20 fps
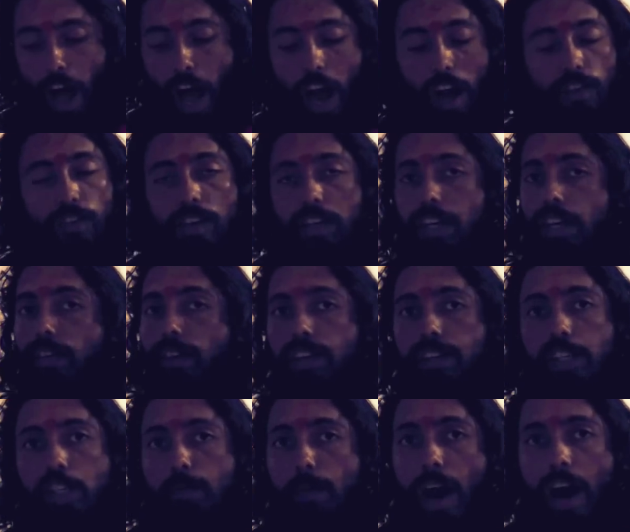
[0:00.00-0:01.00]
I will never
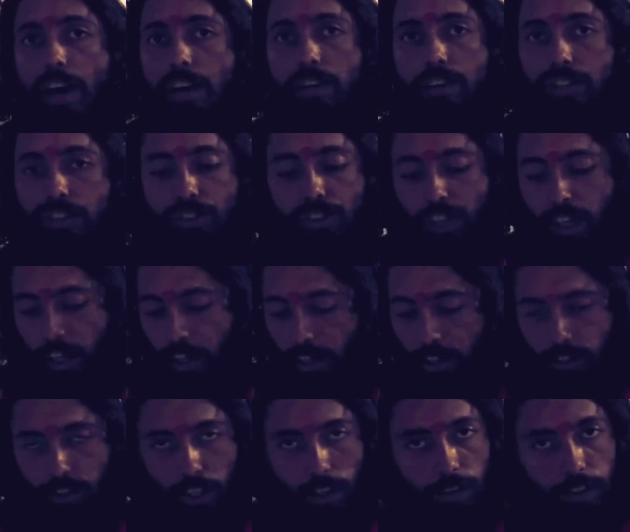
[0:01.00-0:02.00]
demand a share
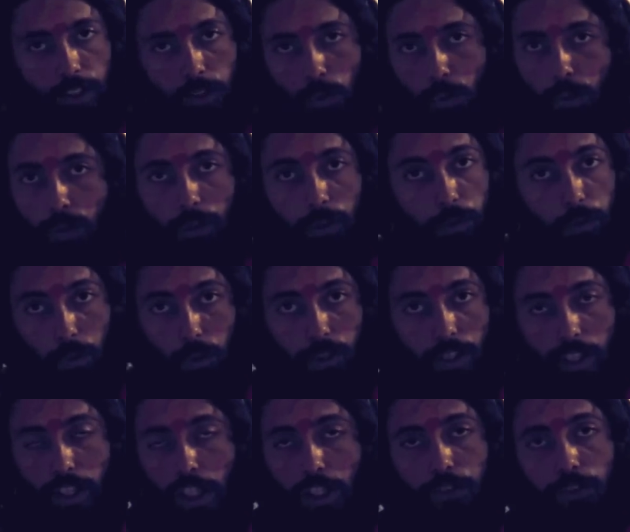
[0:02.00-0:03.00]
in revenue you
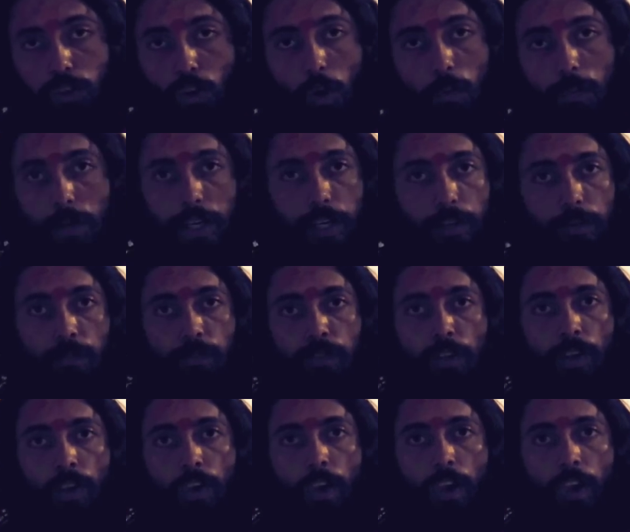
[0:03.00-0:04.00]
generate from it.
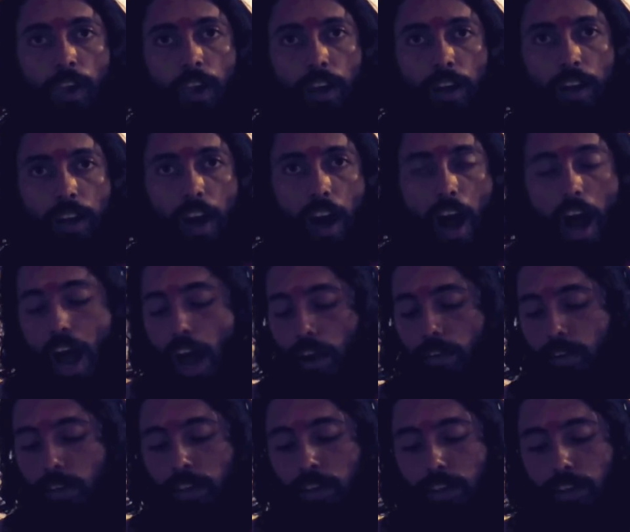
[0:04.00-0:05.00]

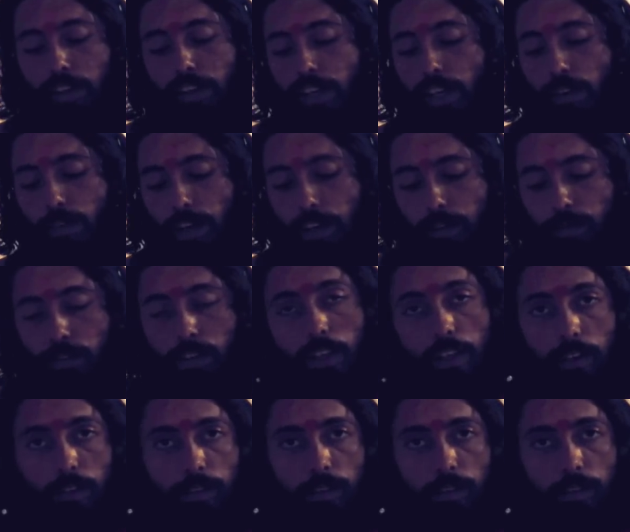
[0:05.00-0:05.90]
I will never